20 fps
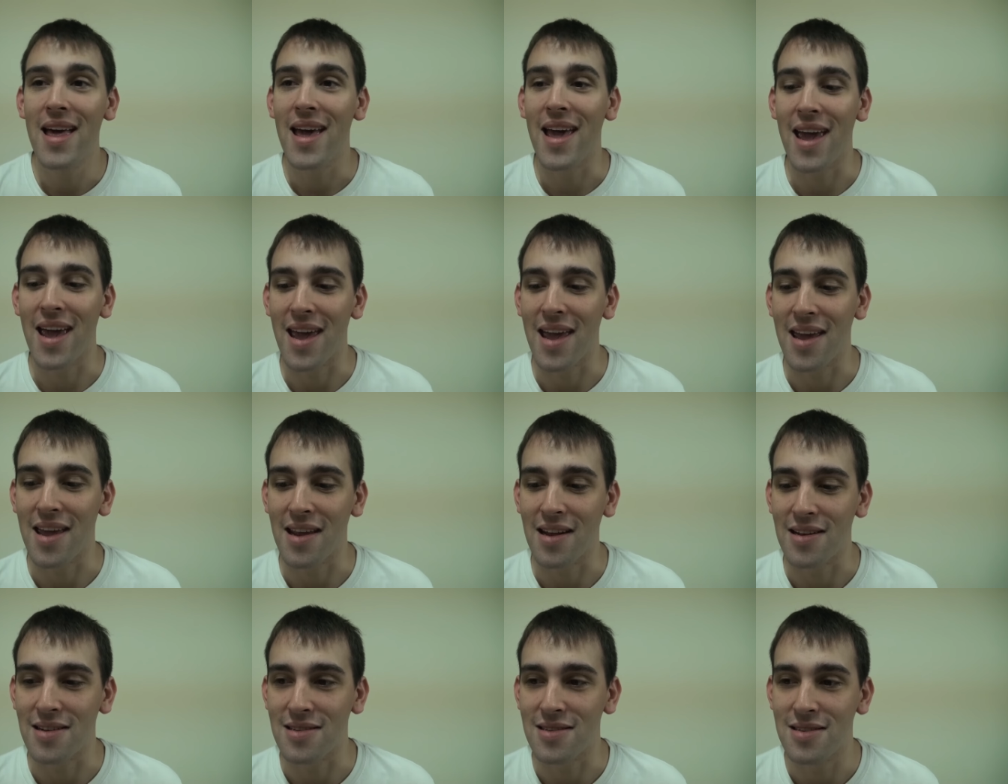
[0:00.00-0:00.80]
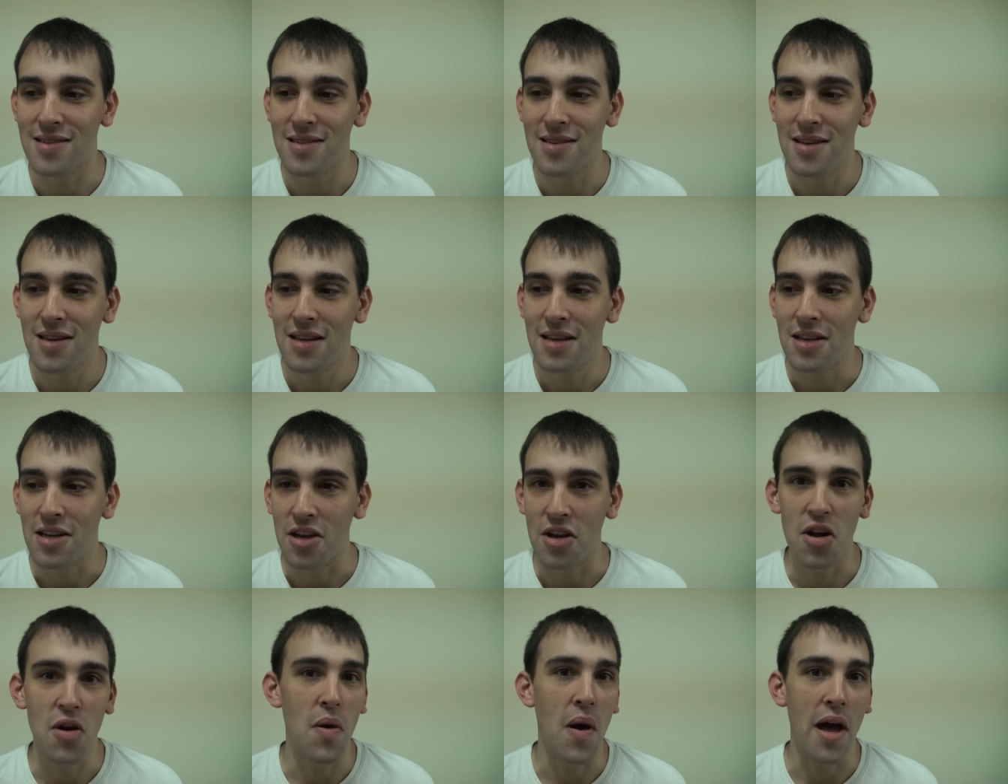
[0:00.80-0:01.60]
And,
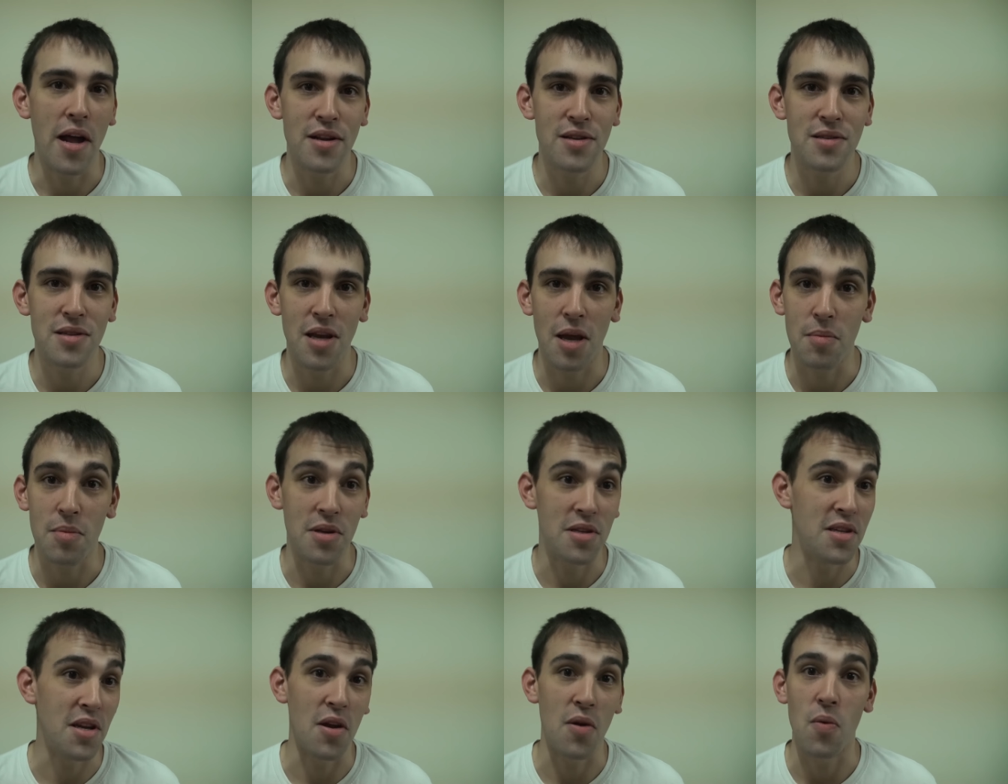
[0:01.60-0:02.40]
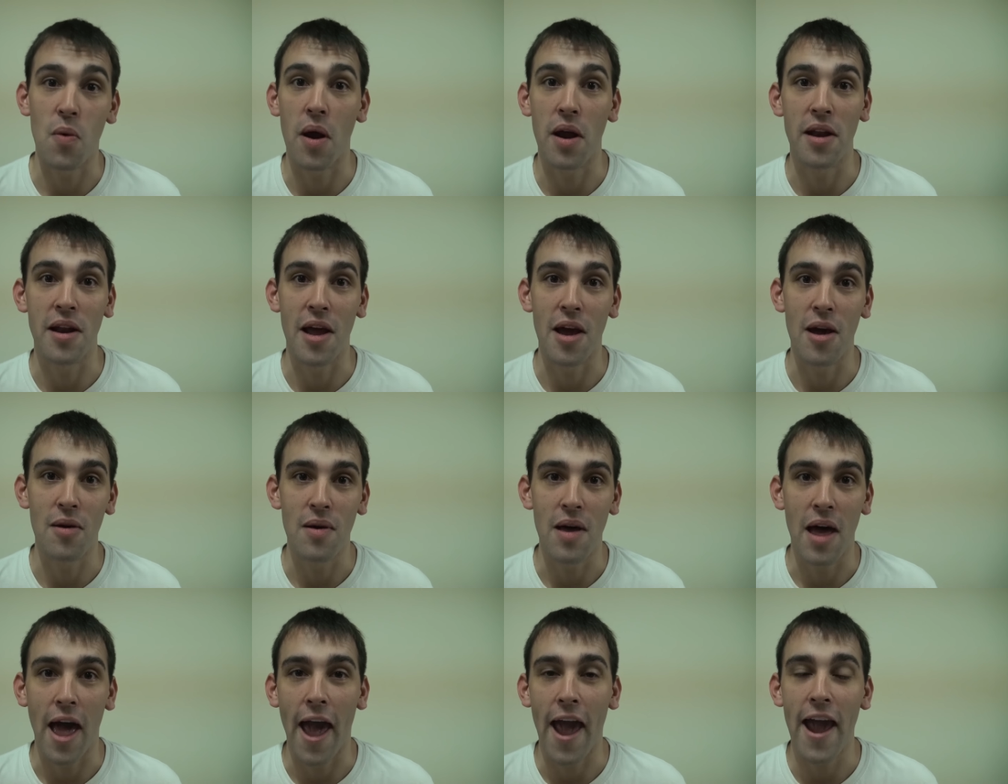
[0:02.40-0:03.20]
you know, honestly, I'm going to say right
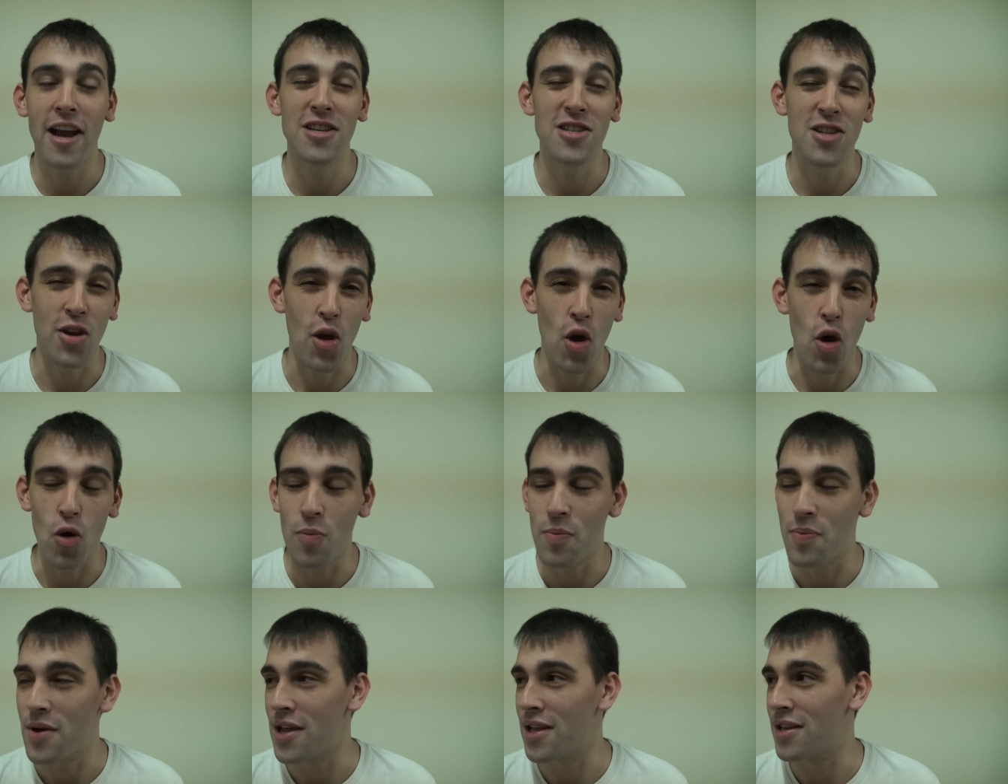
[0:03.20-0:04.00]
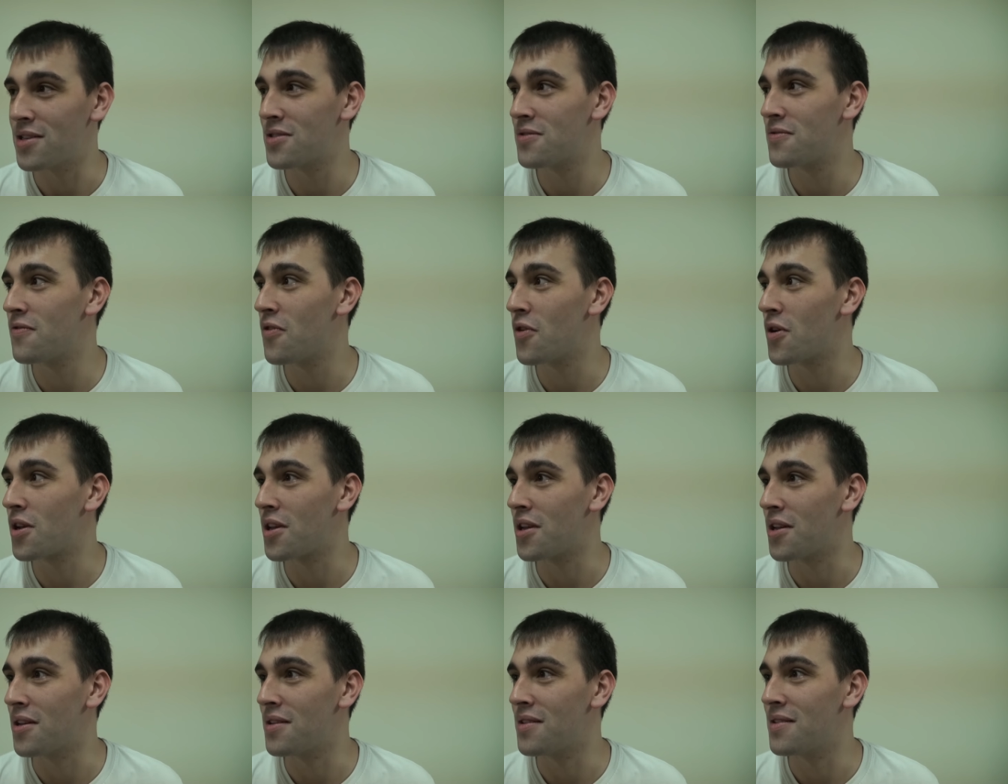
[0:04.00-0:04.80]
now, I actually hope it's
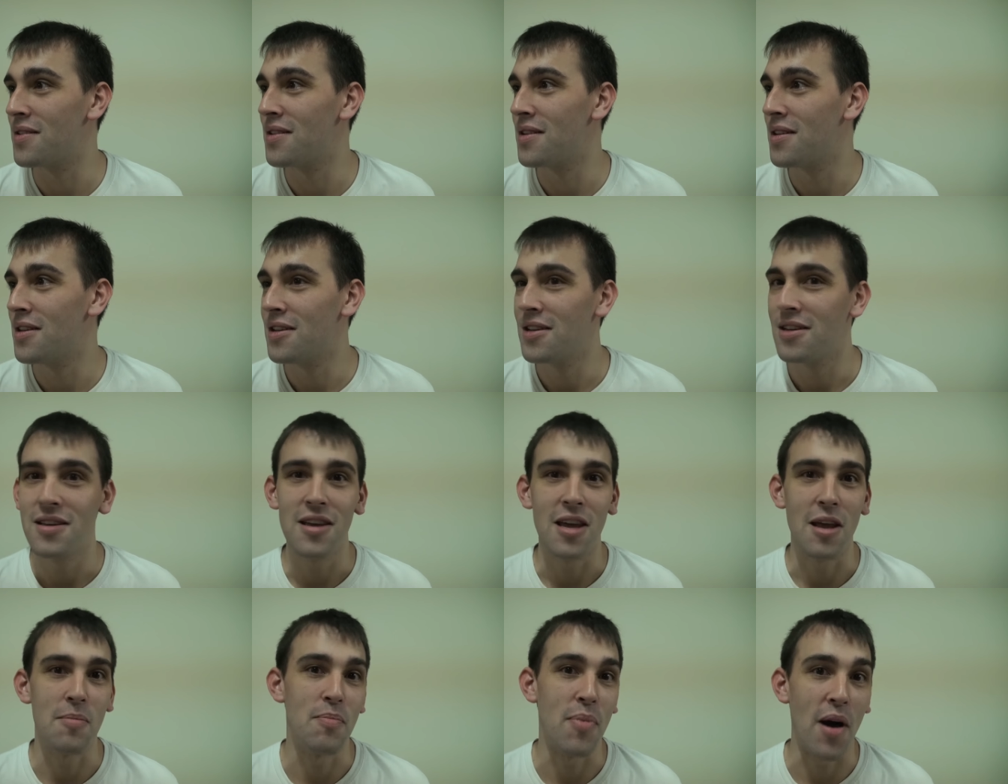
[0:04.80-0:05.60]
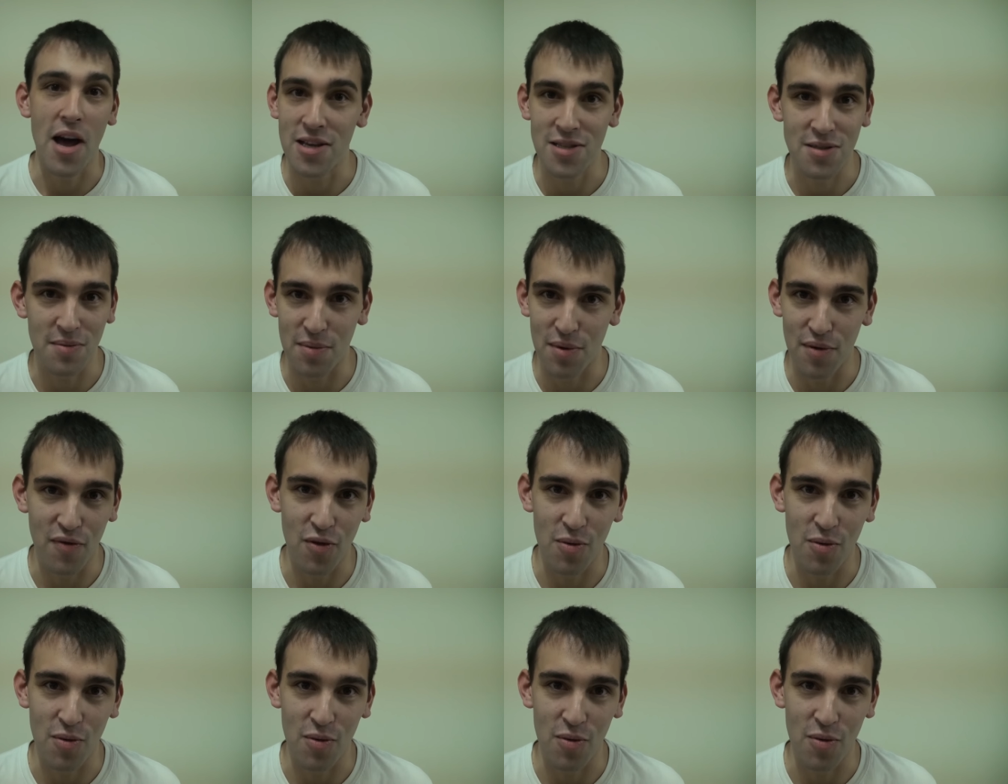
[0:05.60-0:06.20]
freaking impossible